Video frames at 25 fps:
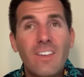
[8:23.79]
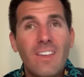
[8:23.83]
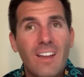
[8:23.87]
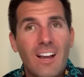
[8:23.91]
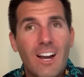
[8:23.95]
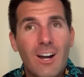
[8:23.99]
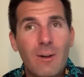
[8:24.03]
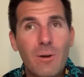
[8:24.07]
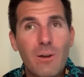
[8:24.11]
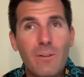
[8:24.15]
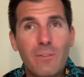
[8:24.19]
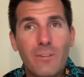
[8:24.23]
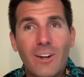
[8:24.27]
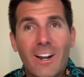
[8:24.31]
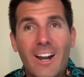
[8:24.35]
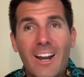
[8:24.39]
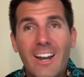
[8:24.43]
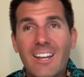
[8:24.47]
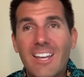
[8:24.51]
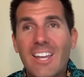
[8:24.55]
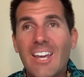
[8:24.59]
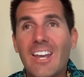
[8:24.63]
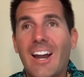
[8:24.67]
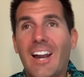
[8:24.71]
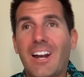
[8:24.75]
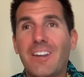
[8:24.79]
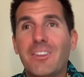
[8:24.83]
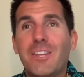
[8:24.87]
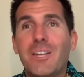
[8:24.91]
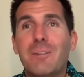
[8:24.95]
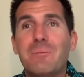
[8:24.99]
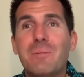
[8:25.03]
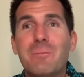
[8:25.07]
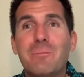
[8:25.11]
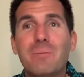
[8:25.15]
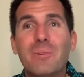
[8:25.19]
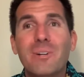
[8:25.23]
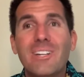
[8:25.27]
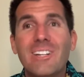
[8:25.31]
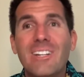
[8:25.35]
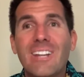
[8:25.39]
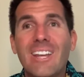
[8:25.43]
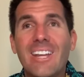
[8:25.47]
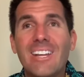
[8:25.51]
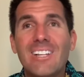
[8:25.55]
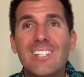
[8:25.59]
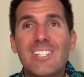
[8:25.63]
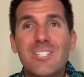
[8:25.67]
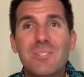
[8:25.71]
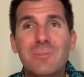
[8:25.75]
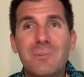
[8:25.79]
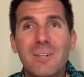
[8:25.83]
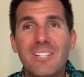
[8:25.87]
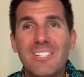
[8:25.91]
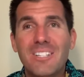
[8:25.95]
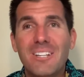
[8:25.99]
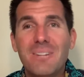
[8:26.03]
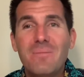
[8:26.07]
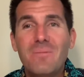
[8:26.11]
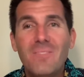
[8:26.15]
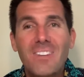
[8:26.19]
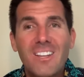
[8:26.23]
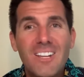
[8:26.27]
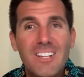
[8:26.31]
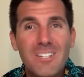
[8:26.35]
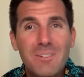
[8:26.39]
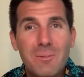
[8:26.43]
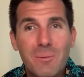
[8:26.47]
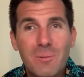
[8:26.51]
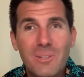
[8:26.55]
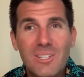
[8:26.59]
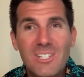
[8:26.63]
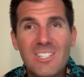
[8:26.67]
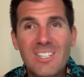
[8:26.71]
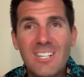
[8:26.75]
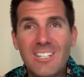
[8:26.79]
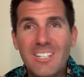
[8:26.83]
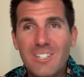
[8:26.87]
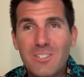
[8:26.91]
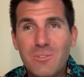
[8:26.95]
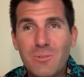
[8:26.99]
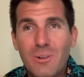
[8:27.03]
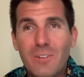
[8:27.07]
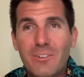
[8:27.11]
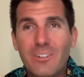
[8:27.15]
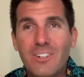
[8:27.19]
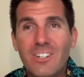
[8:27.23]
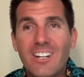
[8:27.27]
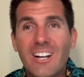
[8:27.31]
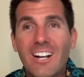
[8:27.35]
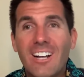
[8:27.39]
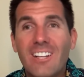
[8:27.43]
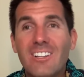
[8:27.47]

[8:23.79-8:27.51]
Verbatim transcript: However, I think it'd be pretty dang sweet to be able to send you $1,200.